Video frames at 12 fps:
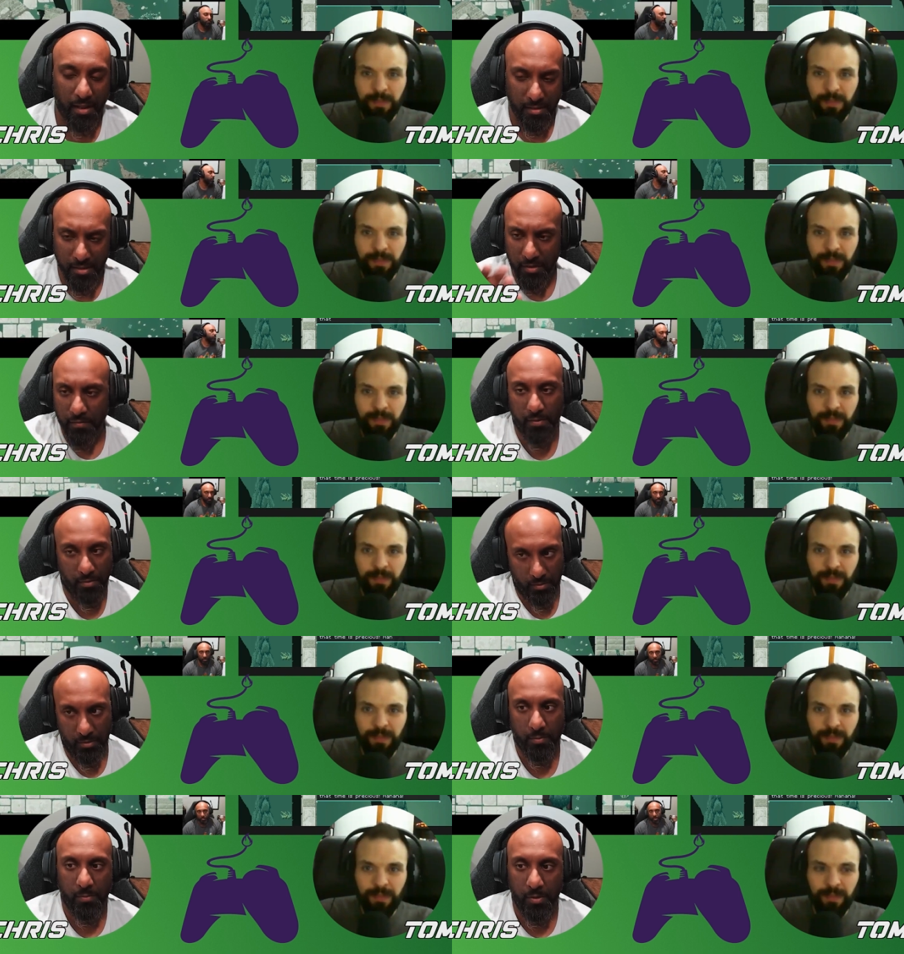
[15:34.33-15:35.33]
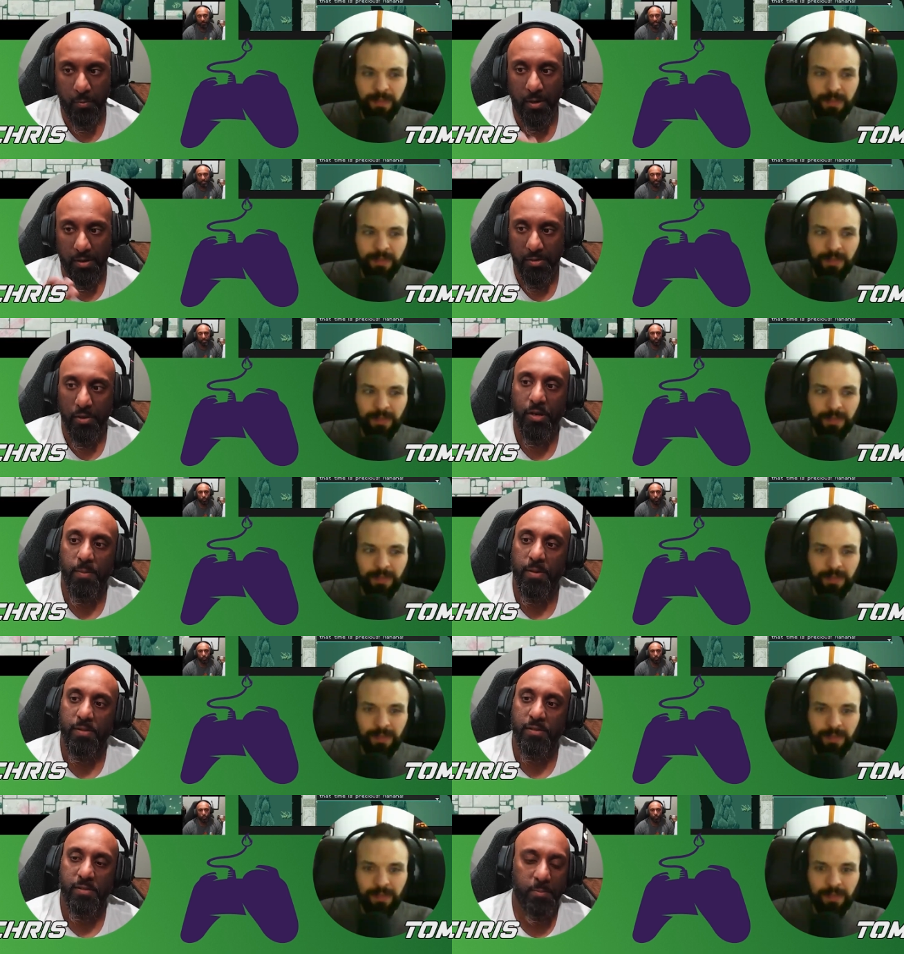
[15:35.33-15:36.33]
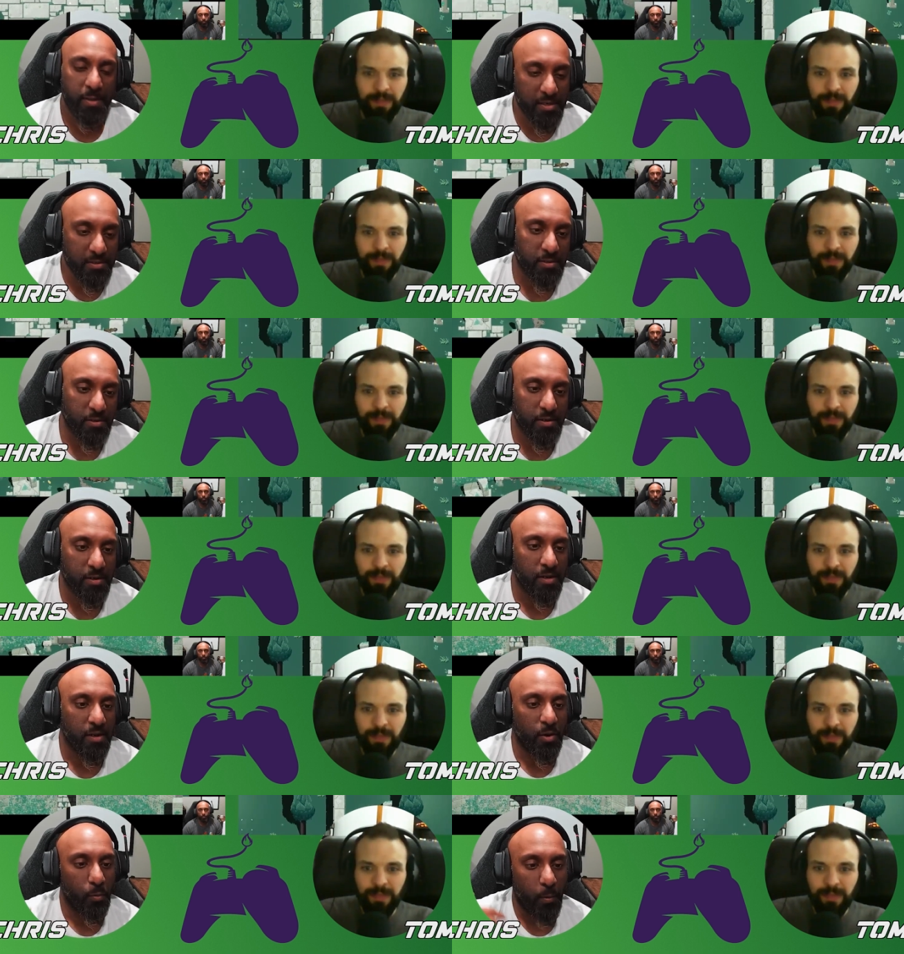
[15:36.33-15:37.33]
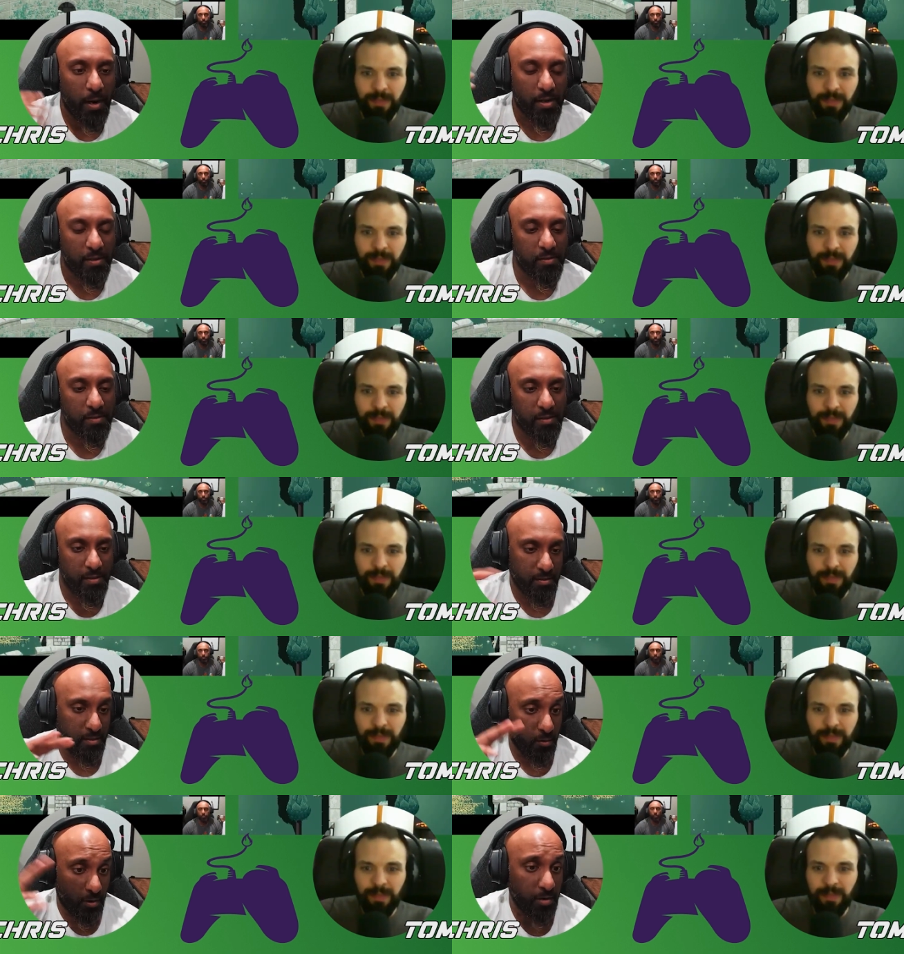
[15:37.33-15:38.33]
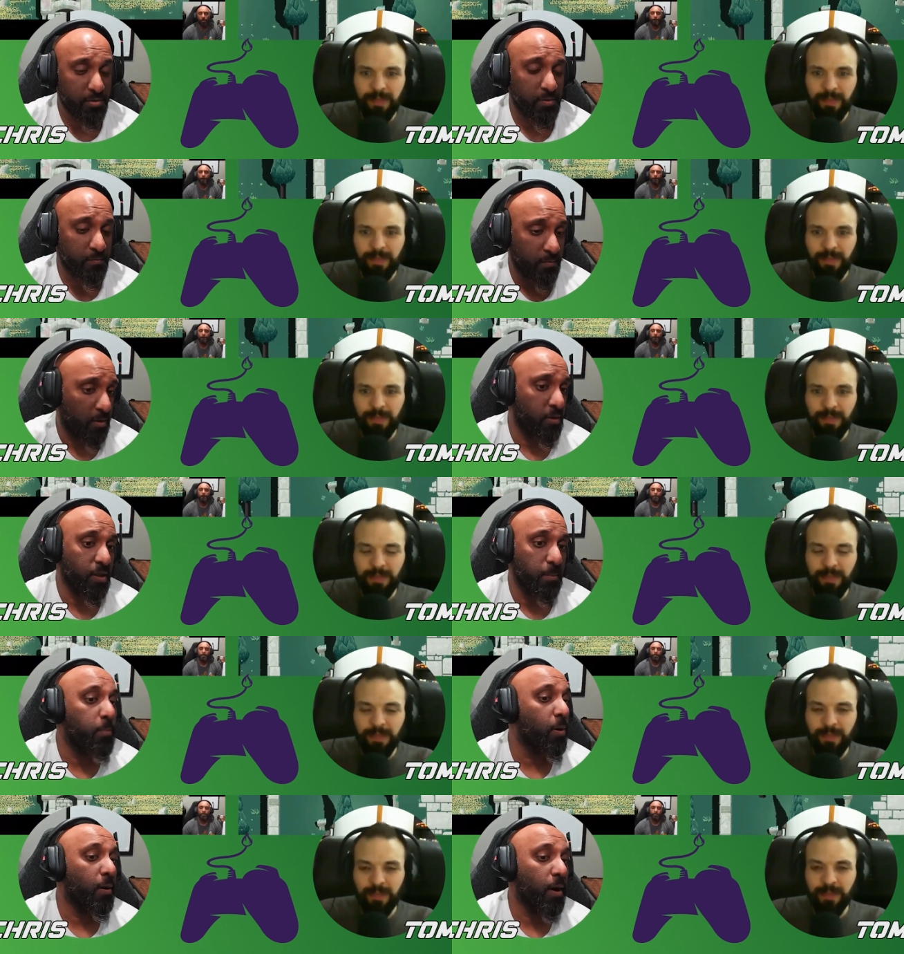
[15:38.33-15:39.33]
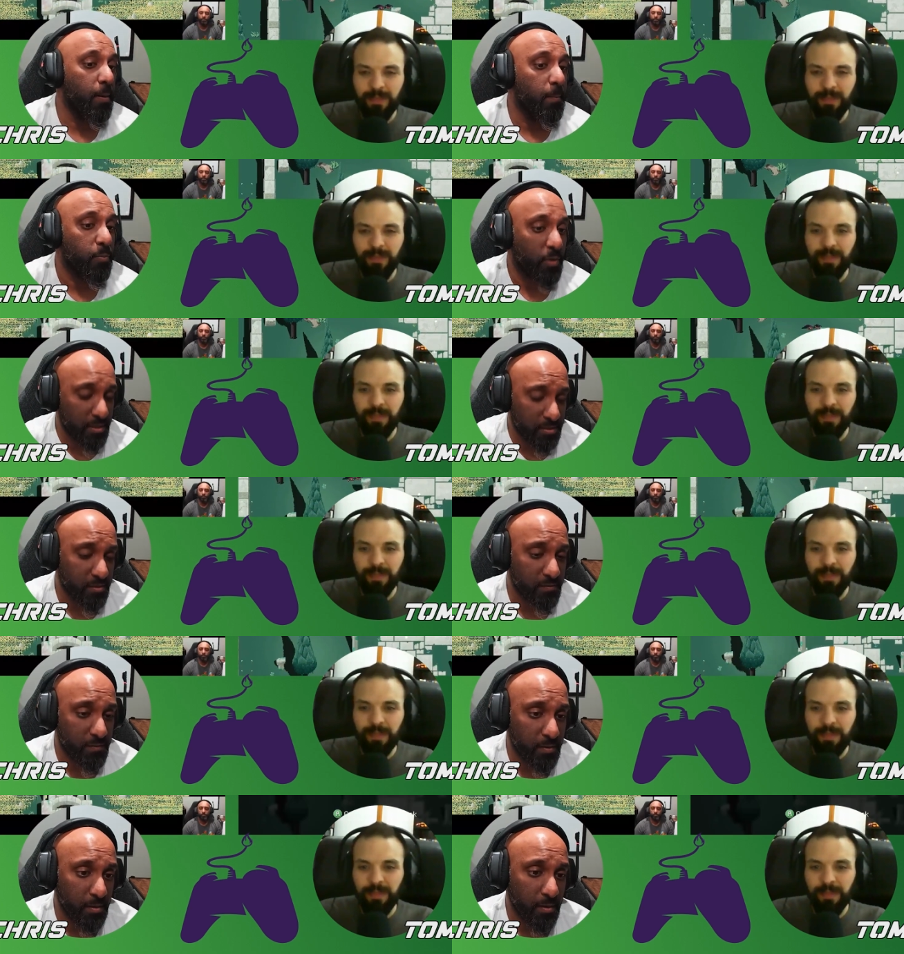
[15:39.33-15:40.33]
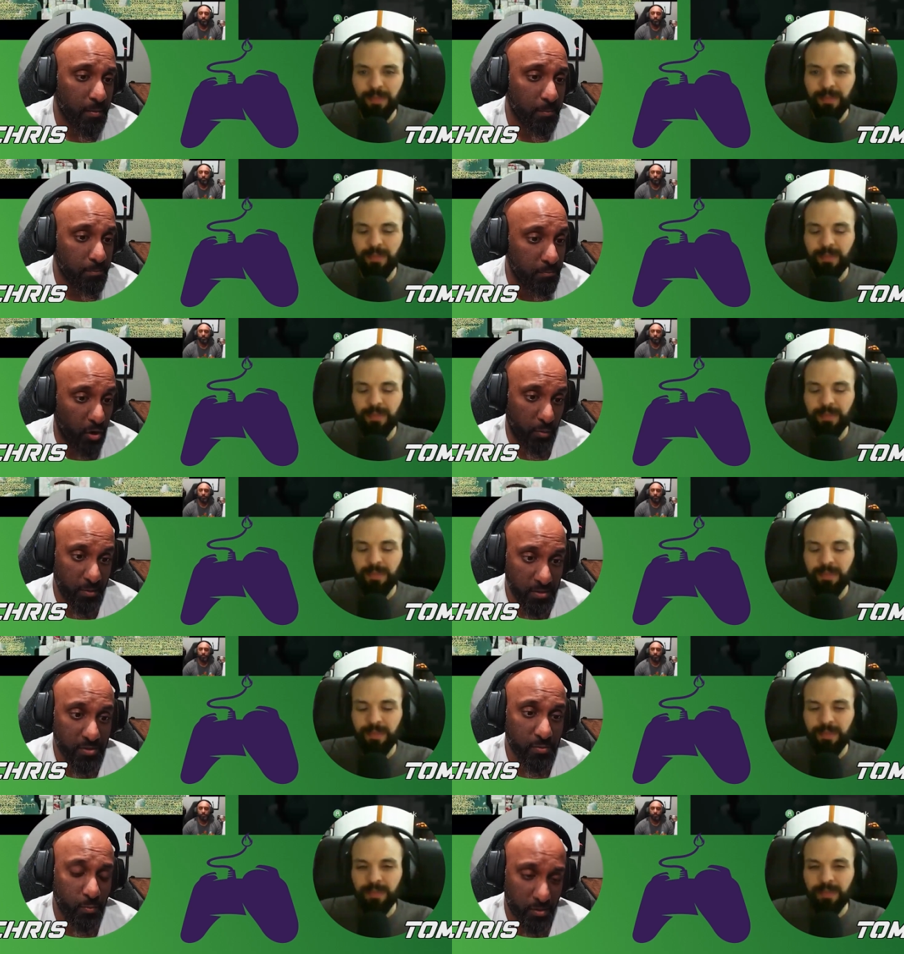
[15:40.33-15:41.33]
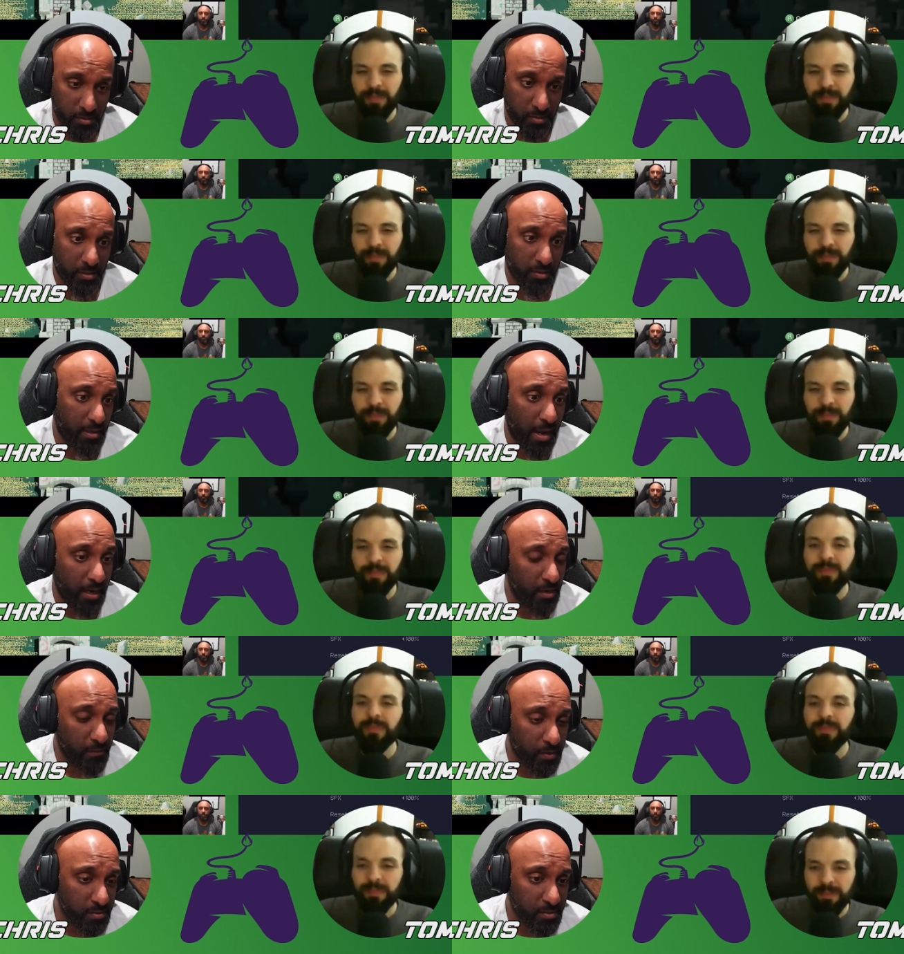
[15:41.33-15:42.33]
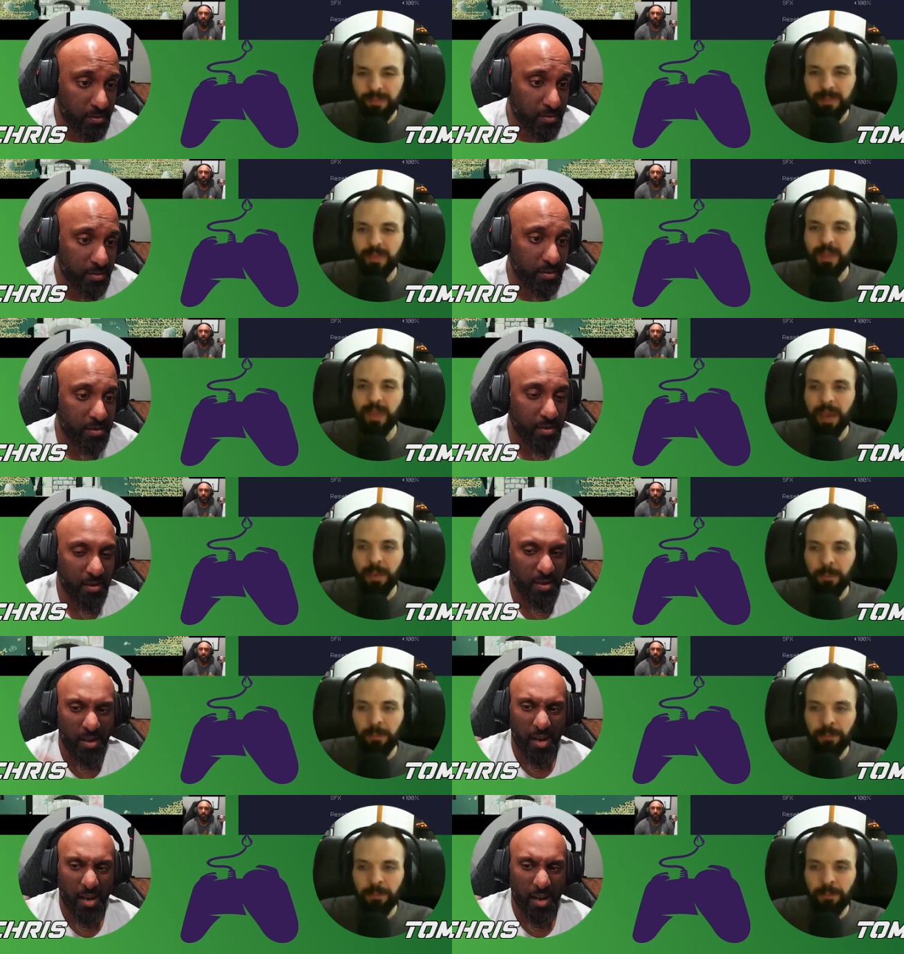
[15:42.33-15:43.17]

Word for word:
Speaker 1: like, I think you you you wanted to talk about this, the pixel art, while there are some very imp impressive moments with the kind of art that they did, yeah.